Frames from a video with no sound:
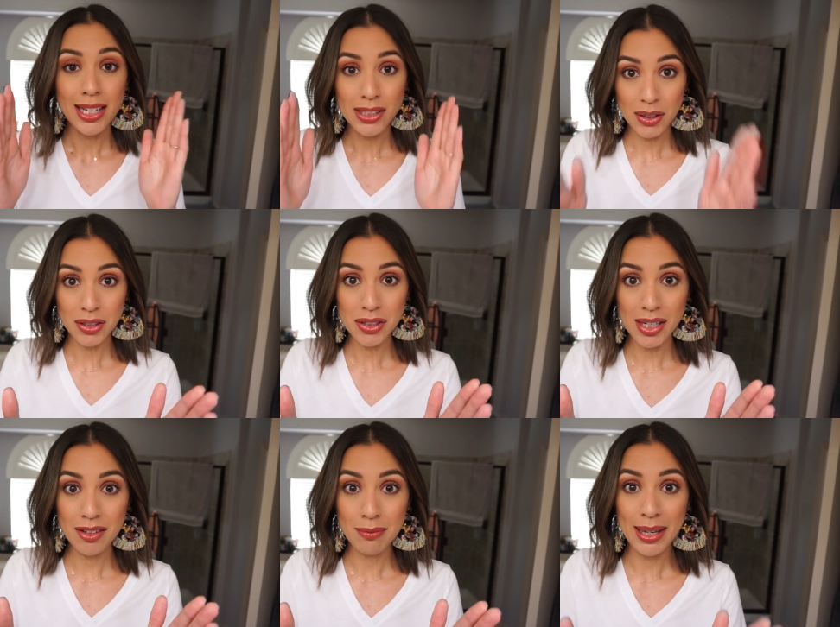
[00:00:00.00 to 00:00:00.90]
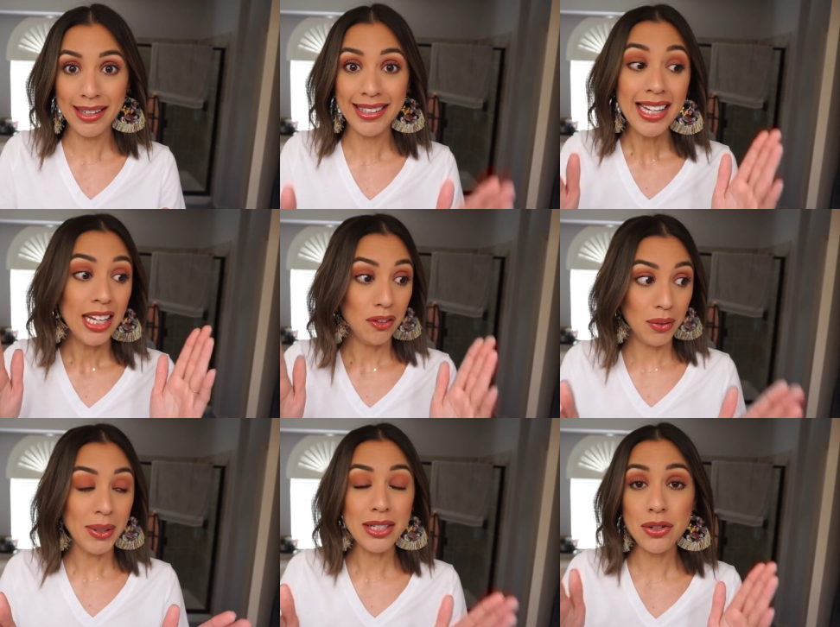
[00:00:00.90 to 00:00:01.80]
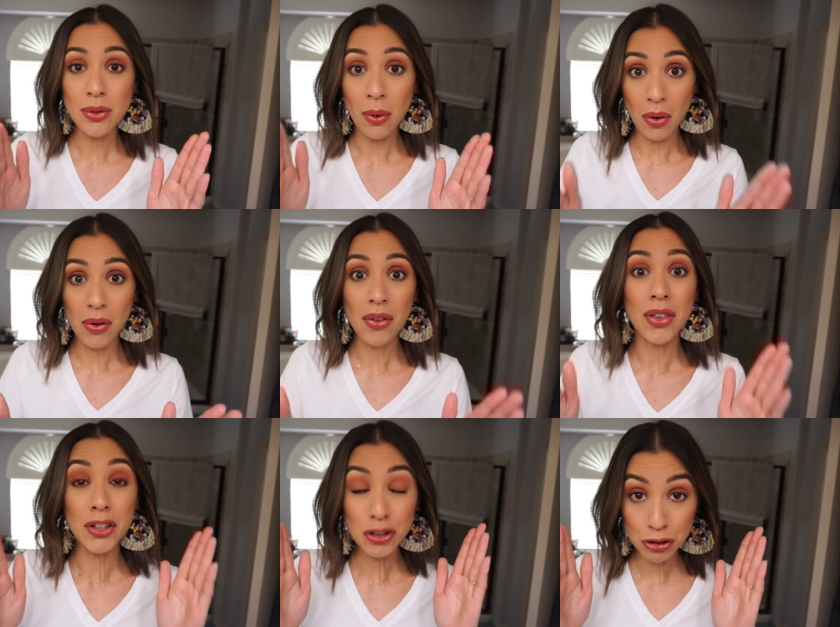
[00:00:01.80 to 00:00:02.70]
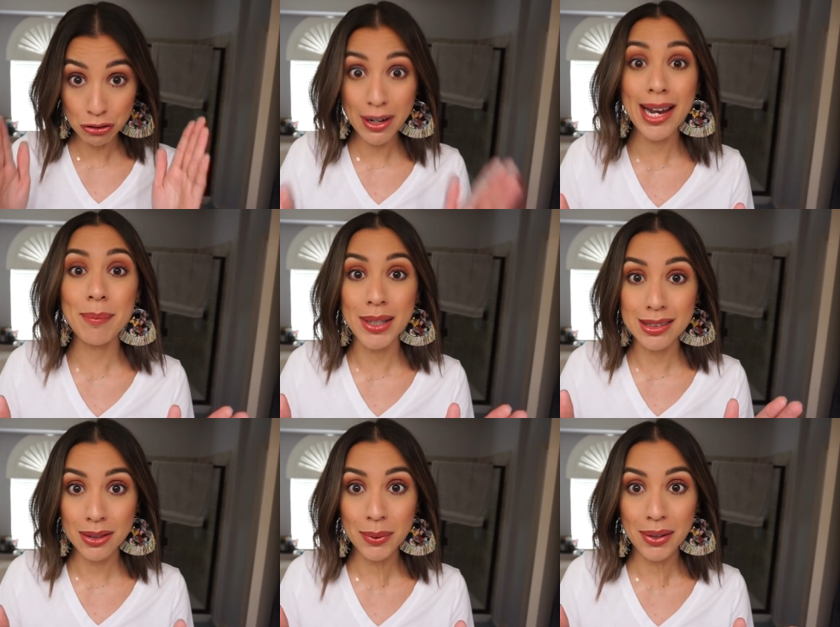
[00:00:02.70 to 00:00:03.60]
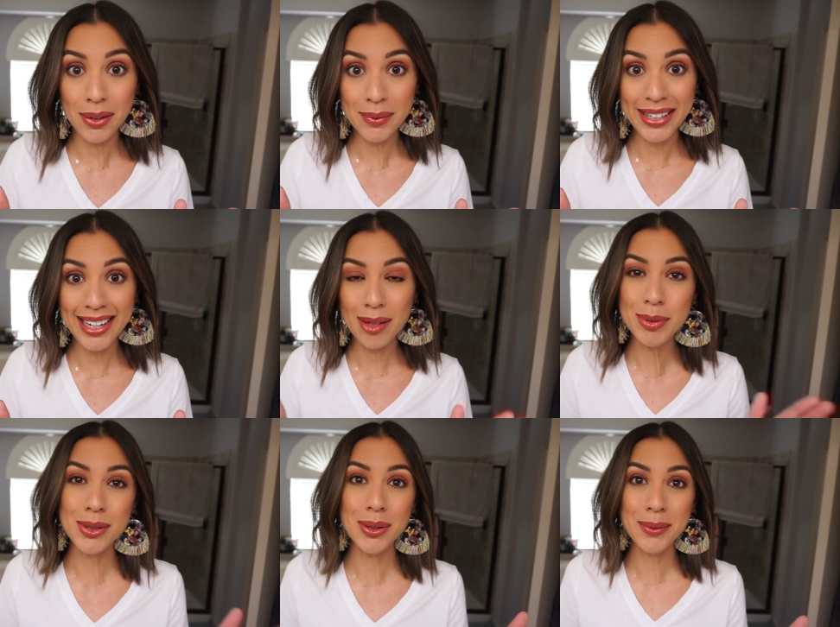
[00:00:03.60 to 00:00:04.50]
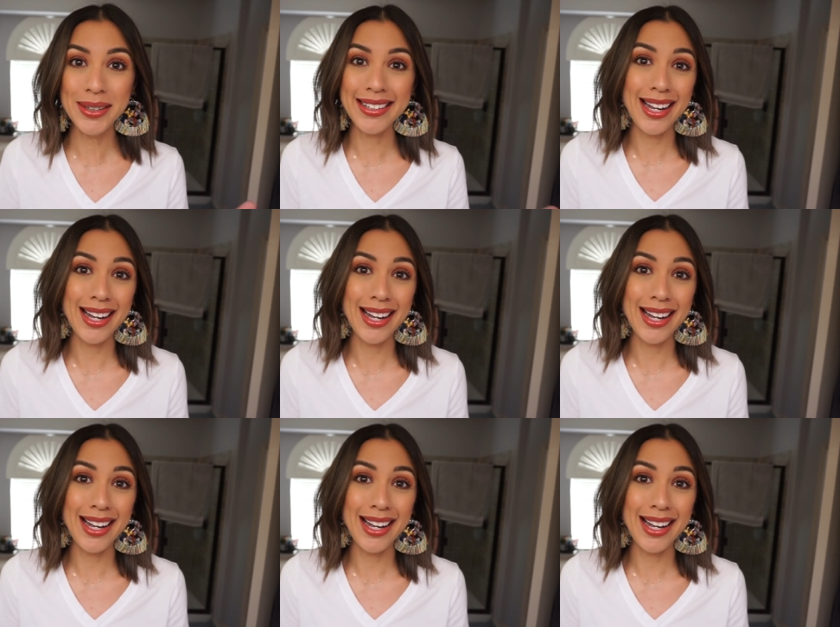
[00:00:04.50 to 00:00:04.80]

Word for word: It's all your state of mind. If you guys knew all the that's going on right now. But you know what?